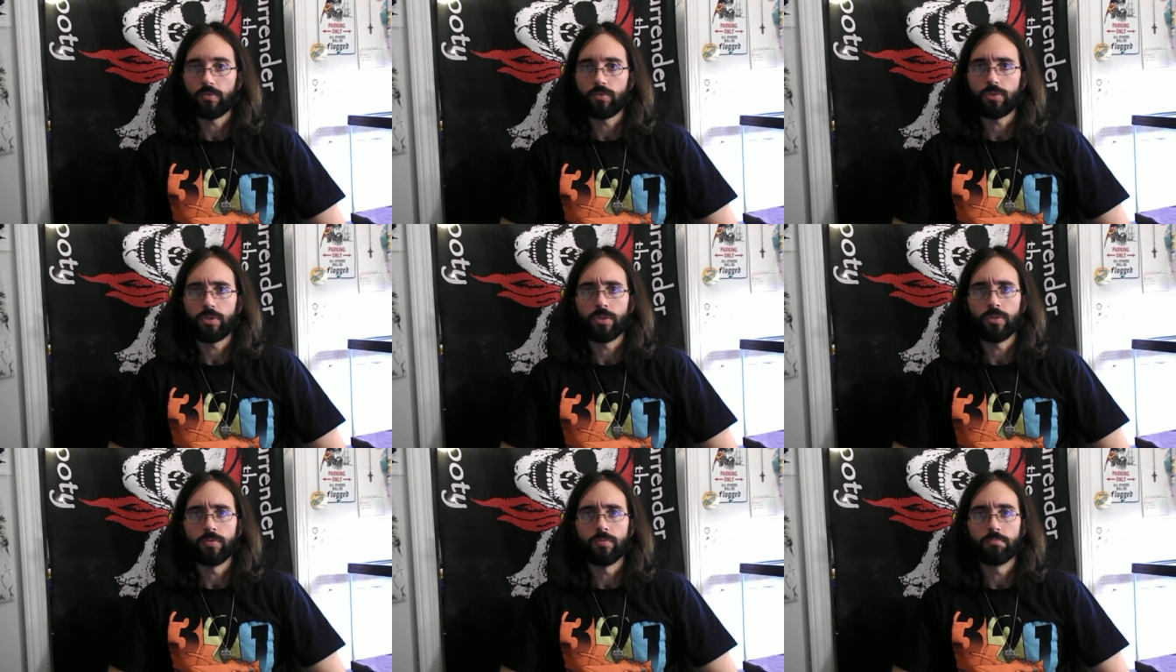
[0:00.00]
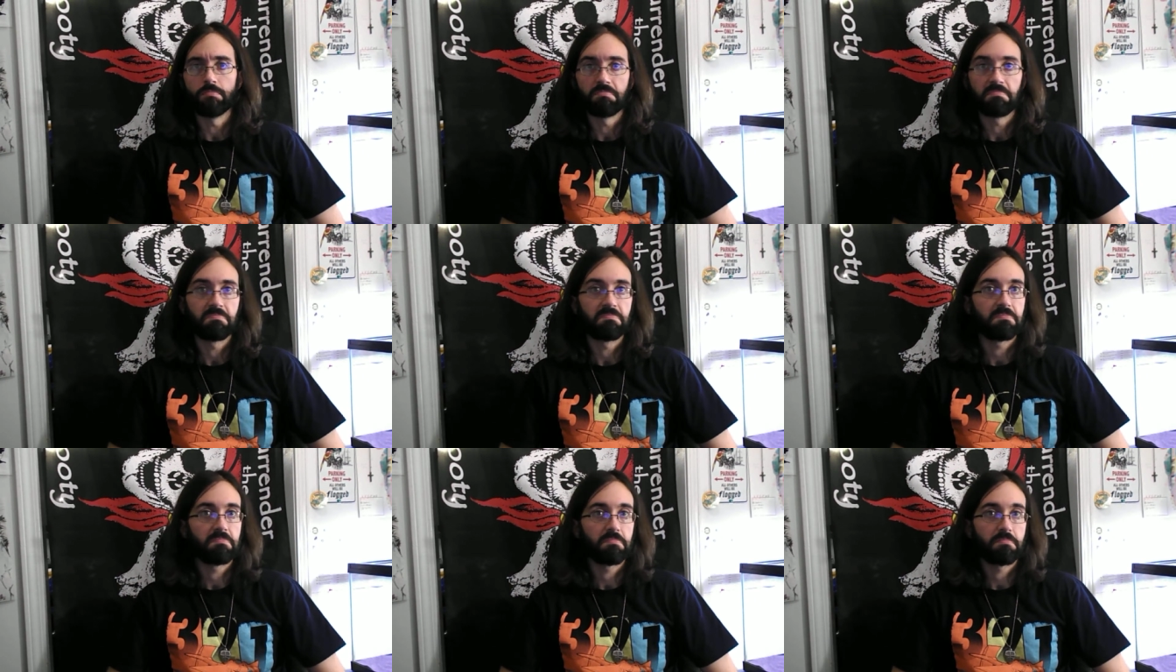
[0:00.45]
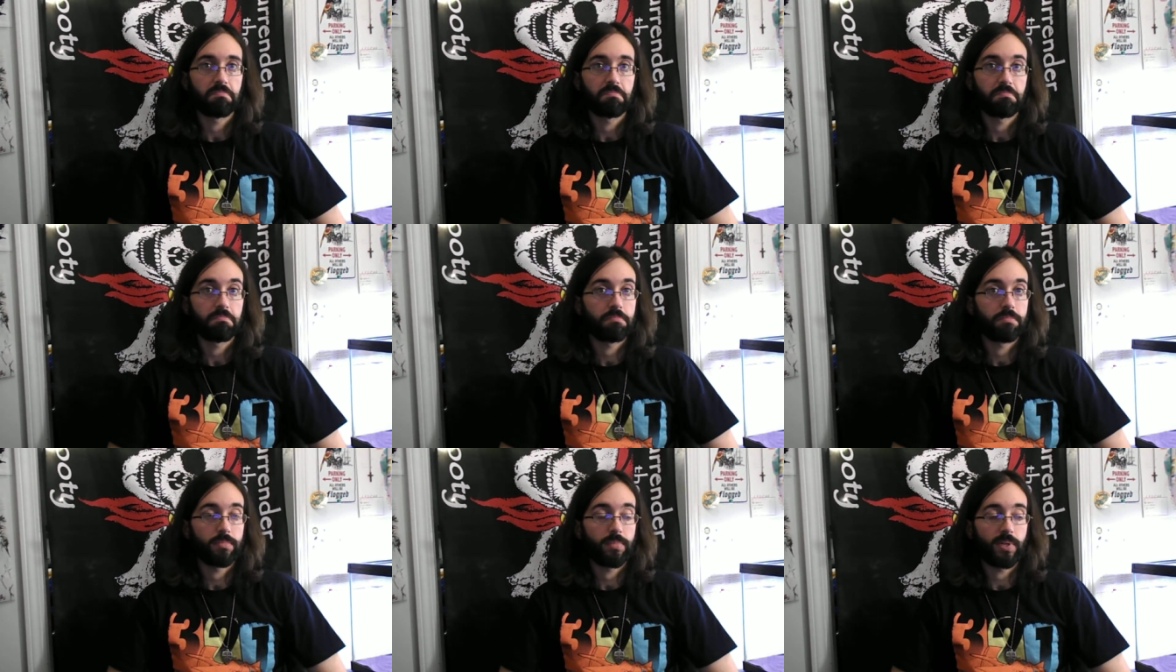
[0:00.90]
soon,
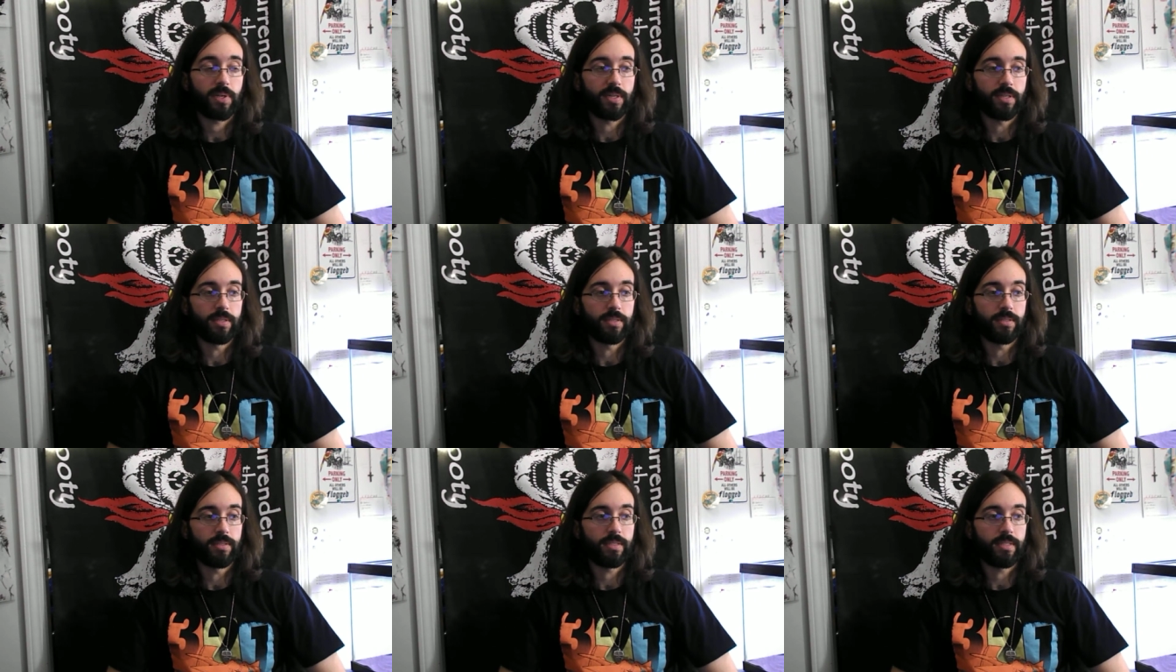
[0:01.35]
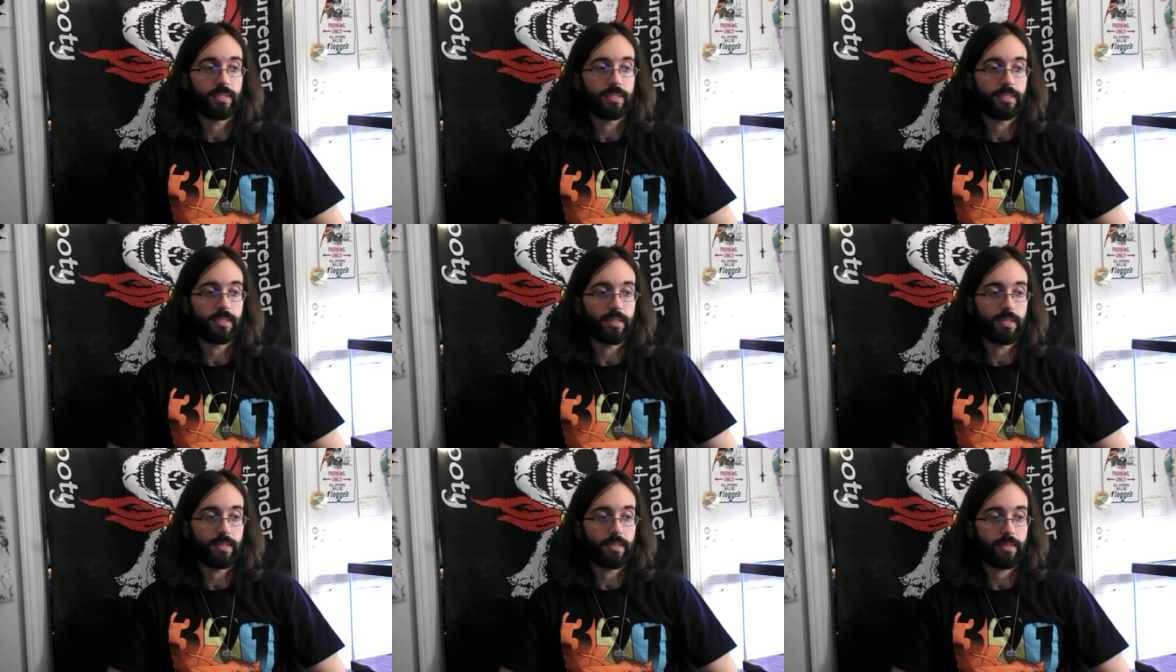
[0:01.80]
because it's